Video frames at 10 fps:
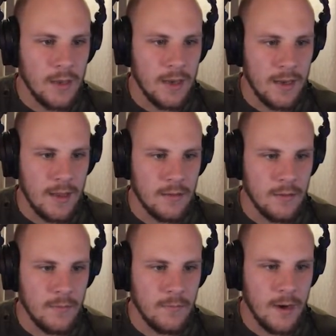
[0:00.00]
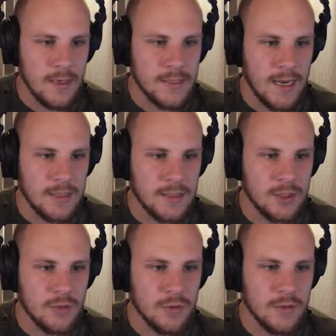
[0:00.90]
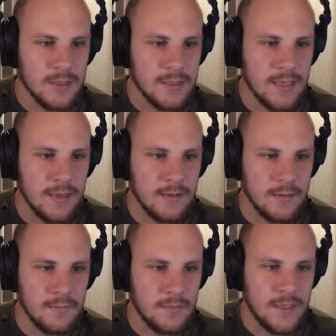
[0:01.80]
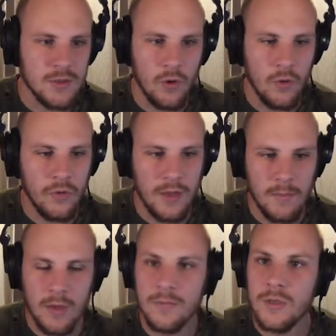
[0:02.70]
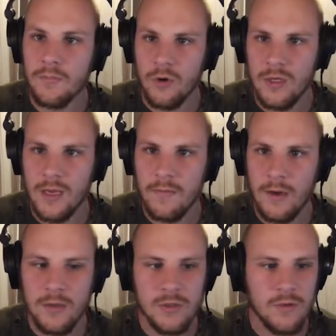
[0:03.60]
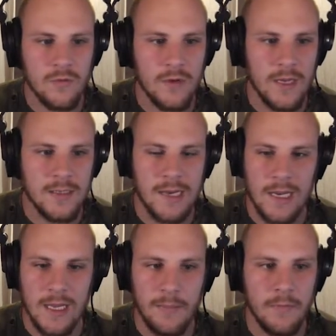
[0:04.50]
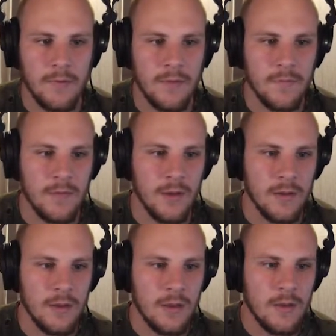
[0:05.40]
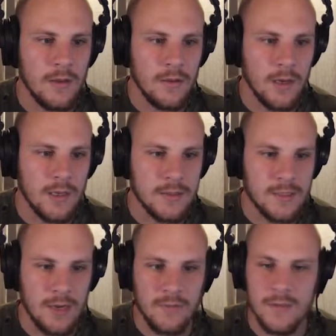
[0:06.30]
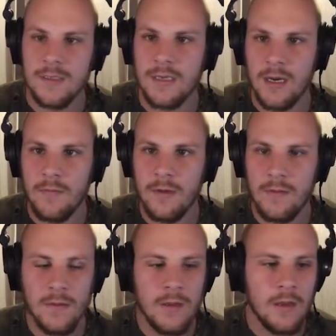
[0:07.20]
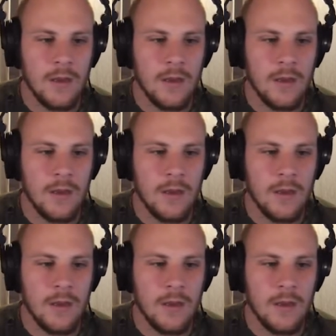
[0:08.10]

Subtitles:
And then where it's actually stored is that this whole thing becomes a project file. So it creates a clip with the sound inside of it.